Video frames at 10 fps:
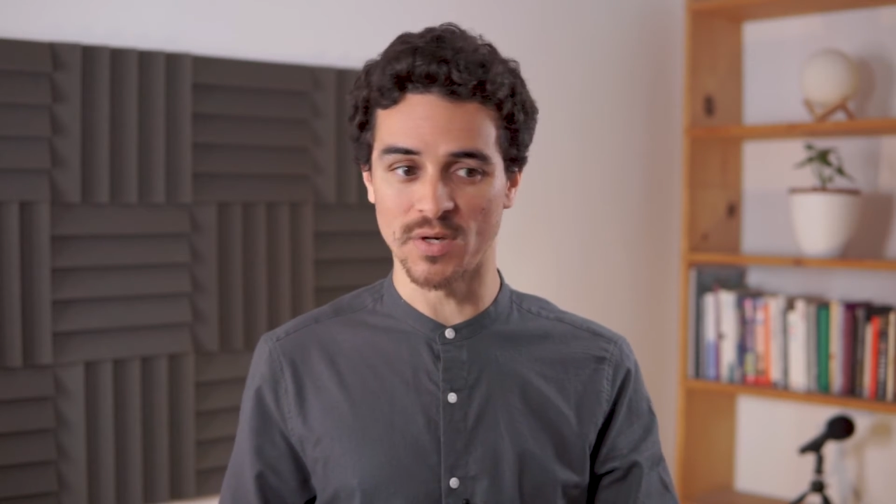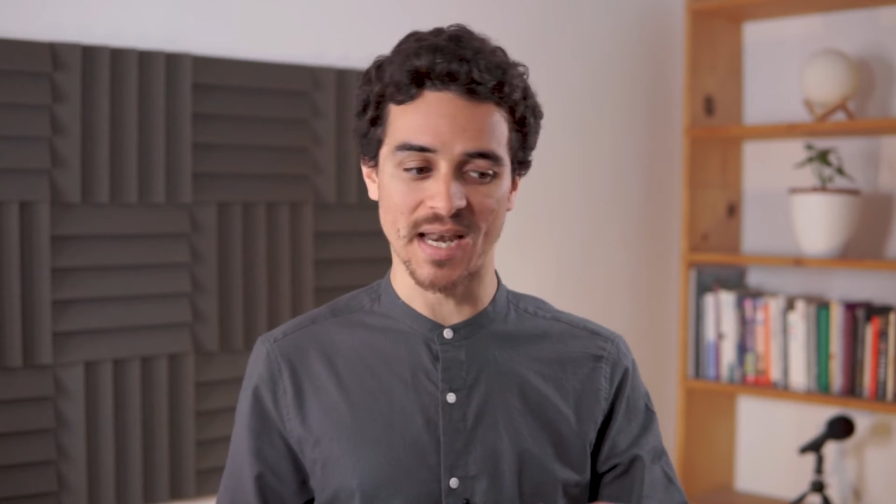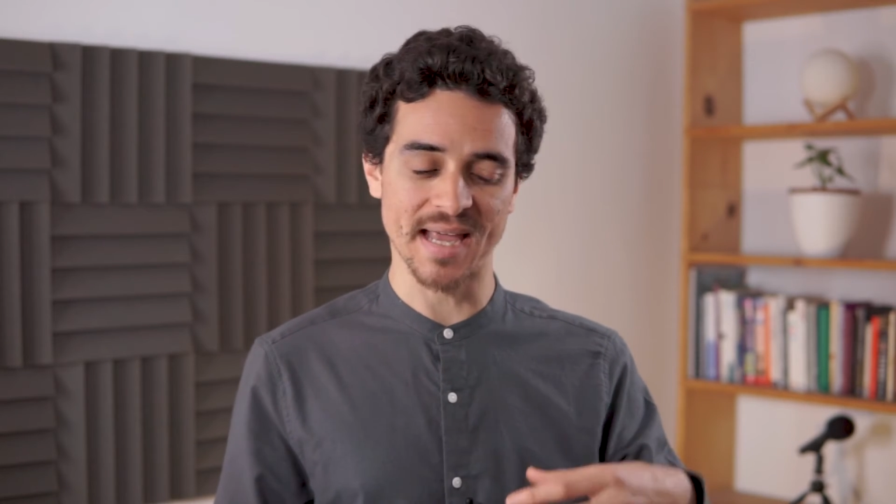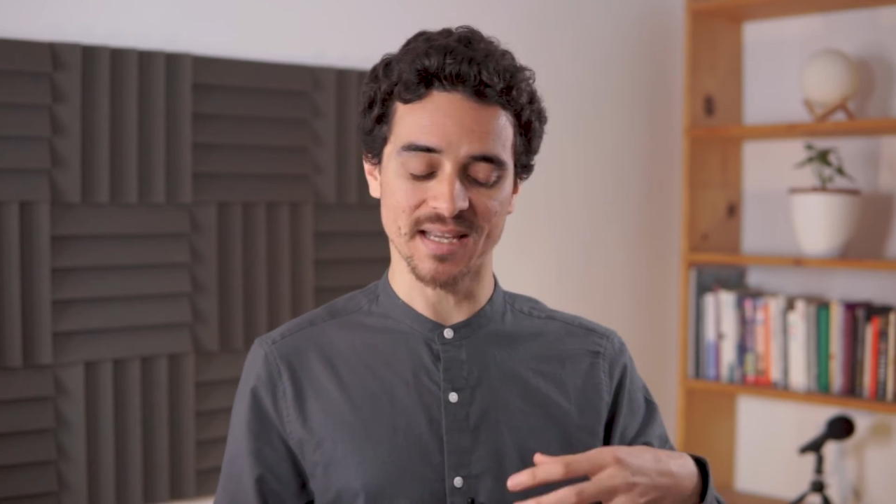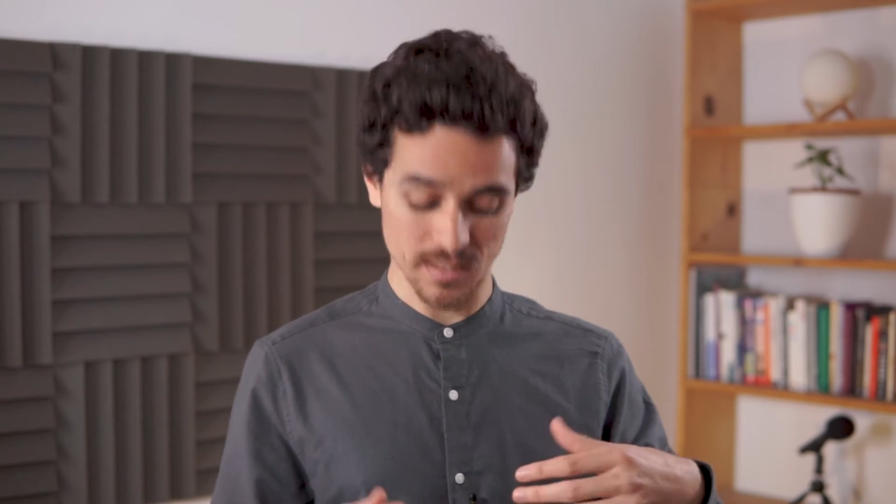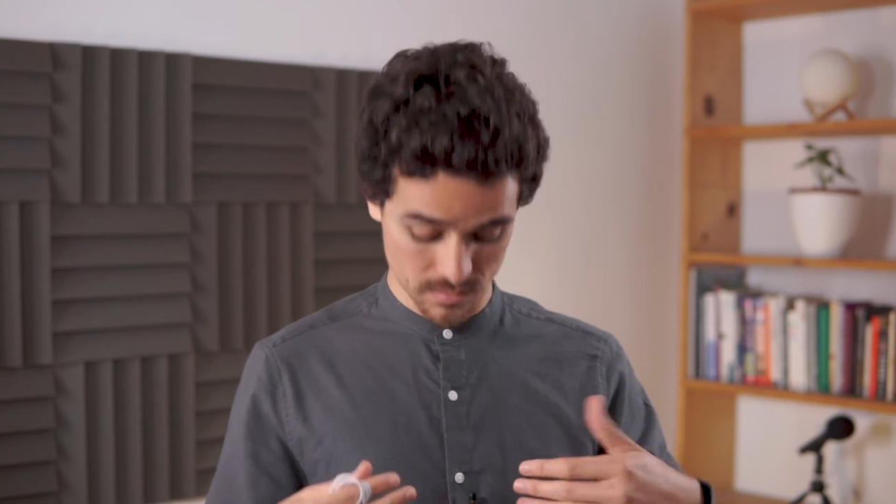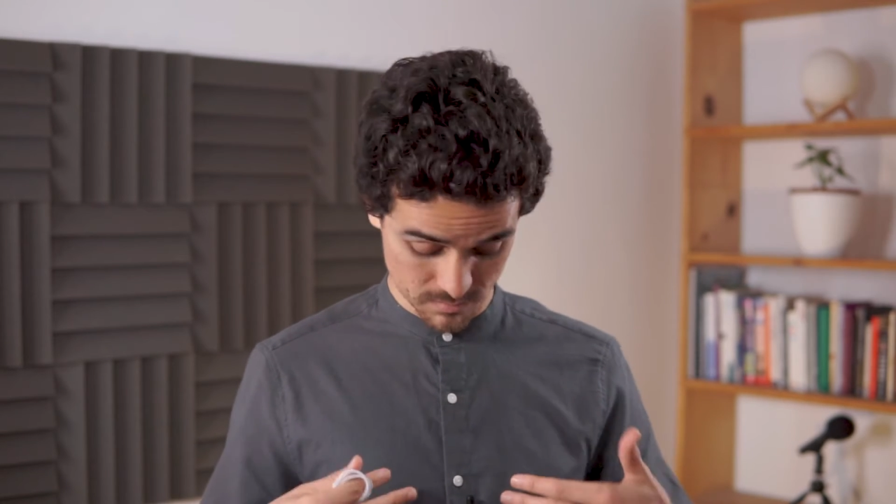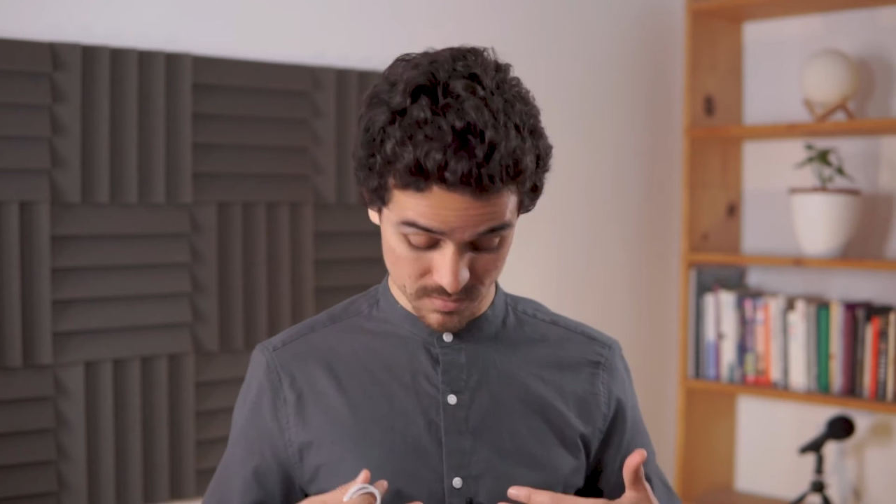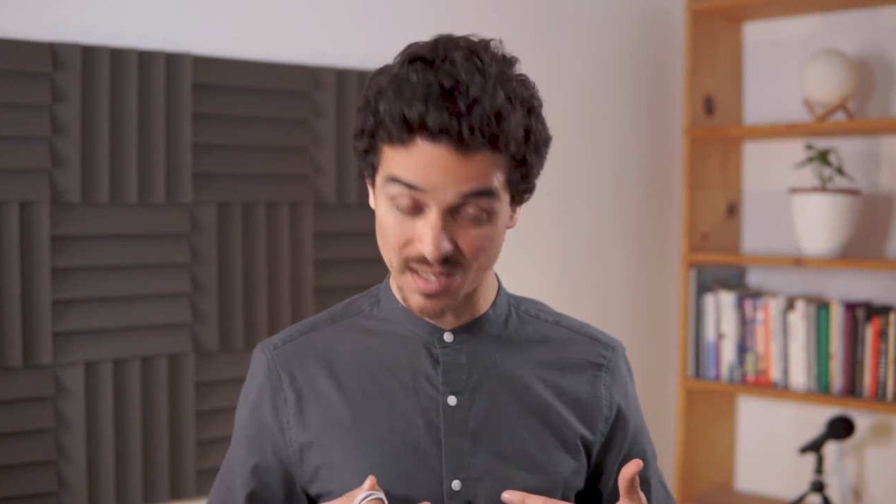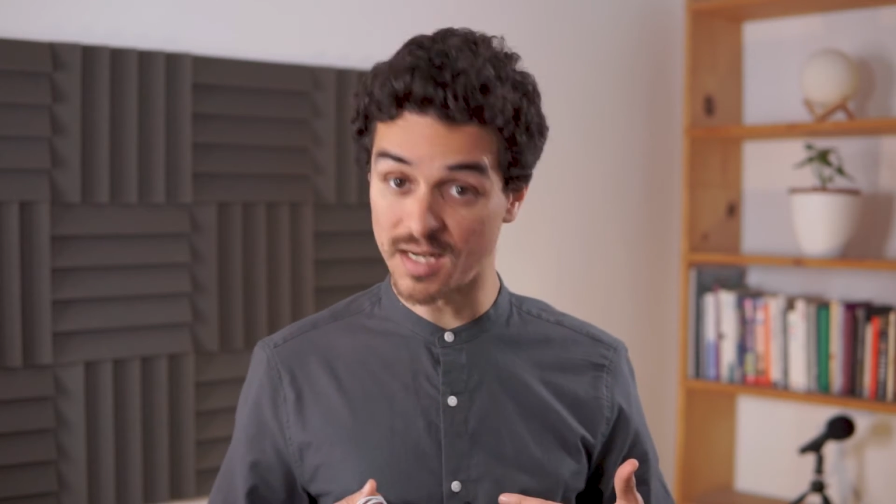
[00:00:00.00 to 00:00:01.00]
like
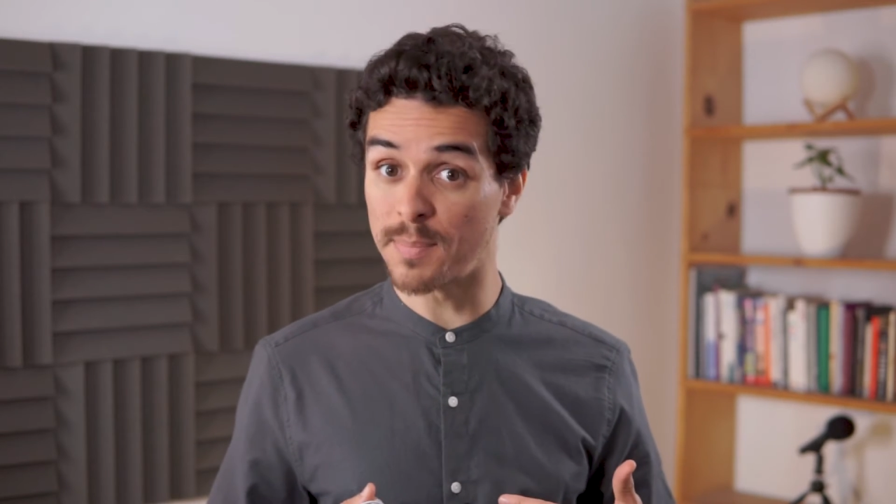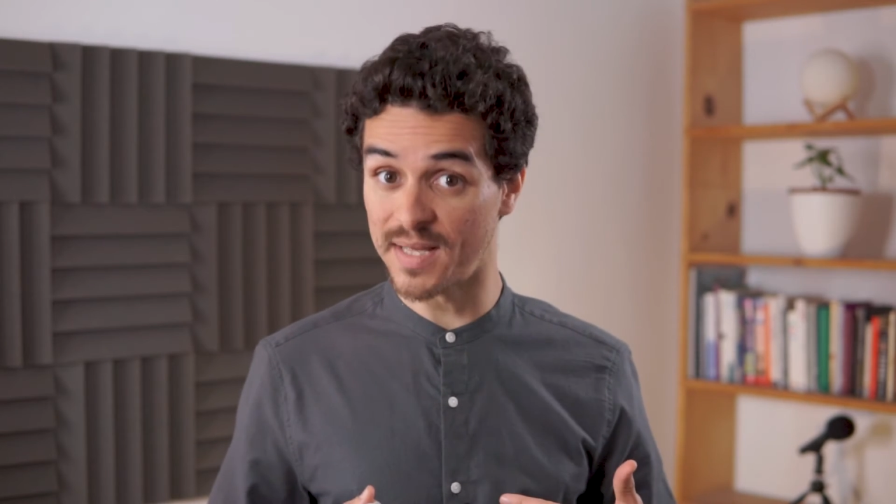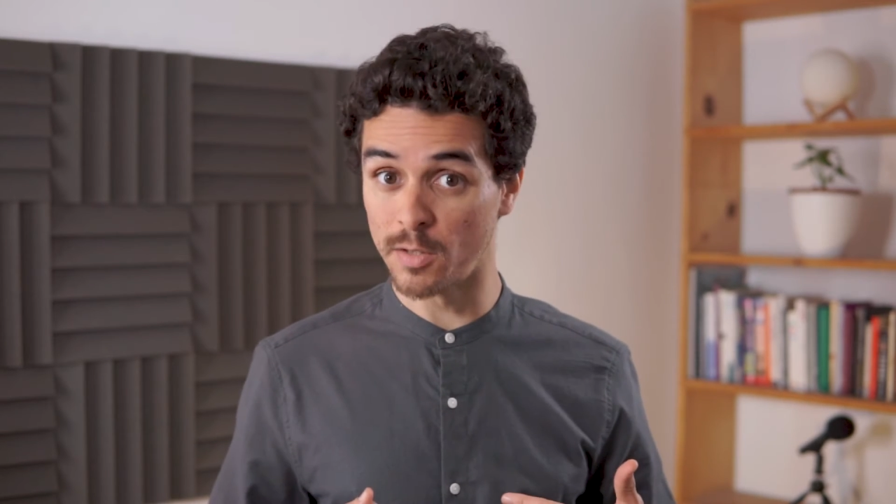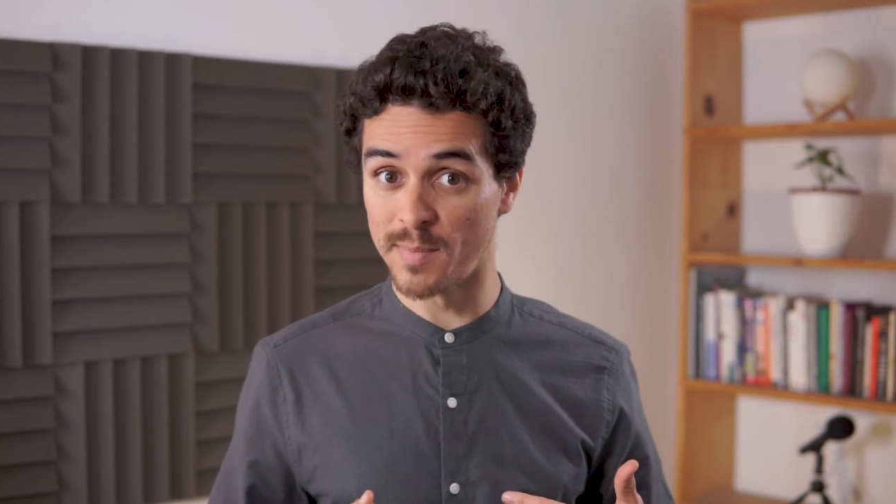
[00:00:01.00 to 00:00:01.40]
a lapel